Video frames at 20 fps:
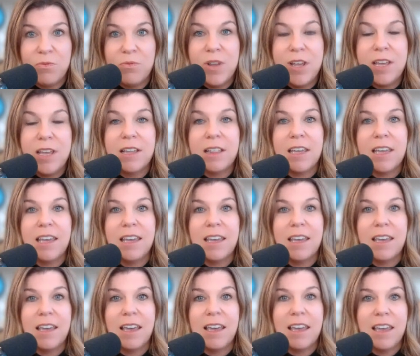
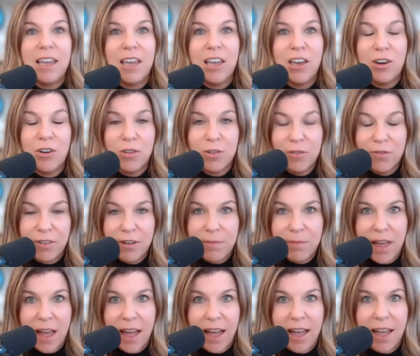really healed from
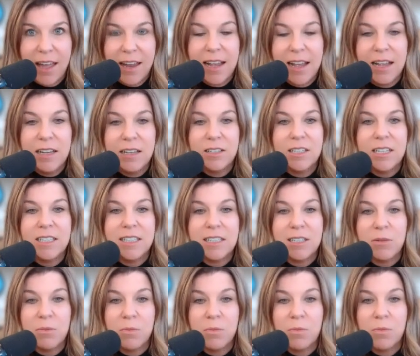that and did
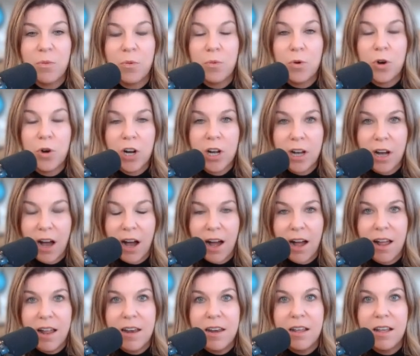some work
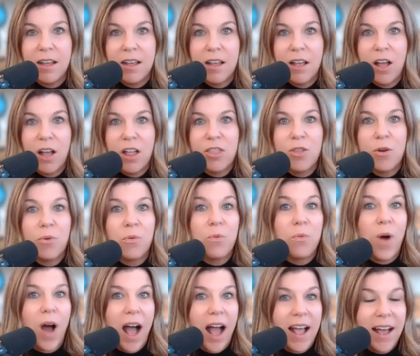on the
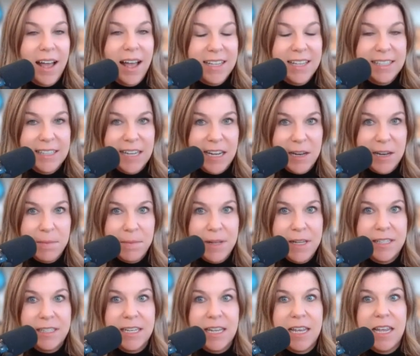why I stayed
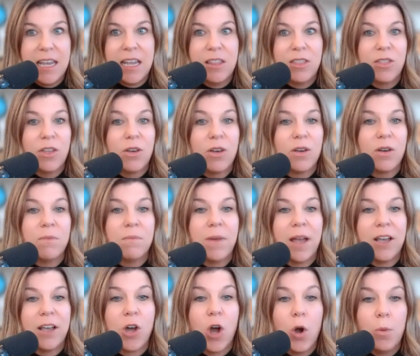busy, the my
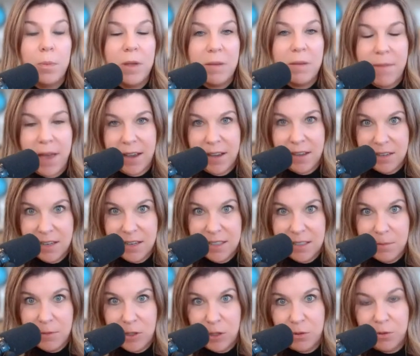coping
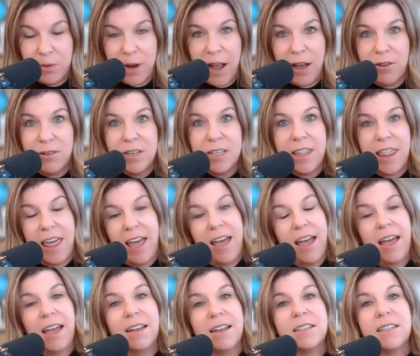mechanisms around
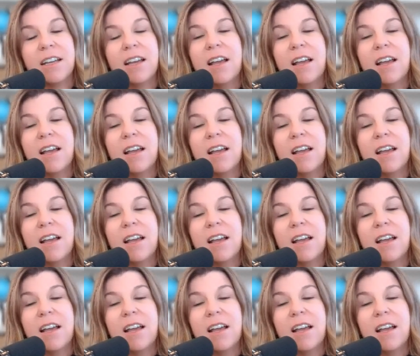that,